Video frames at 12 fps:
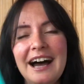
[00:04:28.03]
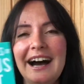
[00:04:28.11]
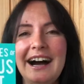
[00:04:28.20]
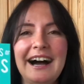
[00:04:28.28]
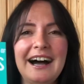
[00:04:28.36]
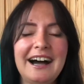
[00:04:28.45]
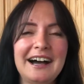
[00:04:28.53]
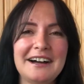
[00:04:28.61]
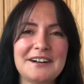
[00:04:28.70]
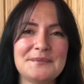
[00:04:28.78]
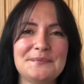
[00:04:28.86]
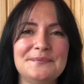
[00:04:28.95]

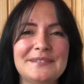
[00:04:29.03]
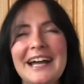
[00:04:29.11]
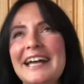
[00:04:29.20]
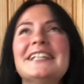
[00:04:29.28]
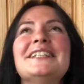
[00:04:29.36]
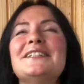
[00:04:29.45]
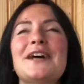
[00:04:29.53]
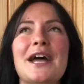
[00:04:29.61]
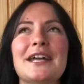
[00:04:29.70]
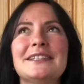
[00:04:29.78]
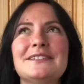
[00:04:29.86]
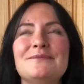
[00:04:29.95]
I
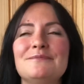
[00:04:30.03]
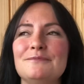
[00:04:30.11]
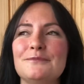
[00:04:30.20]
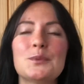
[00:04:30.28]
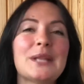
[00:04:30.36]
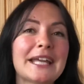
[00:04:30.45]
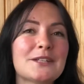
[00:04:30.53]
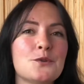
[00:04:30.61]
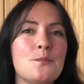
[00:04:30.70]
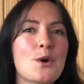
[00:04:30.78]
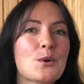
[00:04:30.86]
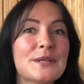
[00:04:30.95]
would like to
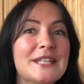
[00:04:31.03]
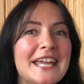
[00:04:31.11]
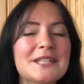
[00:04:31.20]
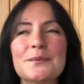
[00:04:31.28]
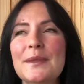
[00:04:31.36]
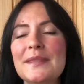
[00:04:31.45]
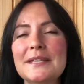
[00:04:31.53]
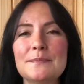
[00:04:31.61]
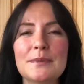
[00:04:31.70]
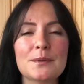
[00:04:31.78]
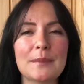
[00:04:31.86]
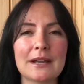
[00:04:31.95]
marinate with this
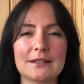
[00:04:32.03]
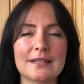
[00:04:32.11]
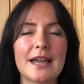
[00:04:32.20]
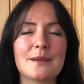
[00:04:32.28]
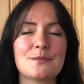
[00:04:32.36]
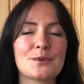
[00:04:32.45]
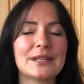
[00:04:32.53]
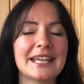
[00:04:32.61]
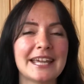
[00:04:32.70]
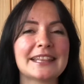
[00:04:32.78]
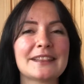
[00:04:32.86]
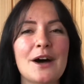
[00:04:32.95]
book because I'm really a
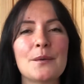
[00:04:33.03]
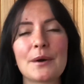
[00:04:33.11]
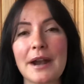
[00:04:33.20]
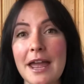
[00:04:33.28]
cat lover.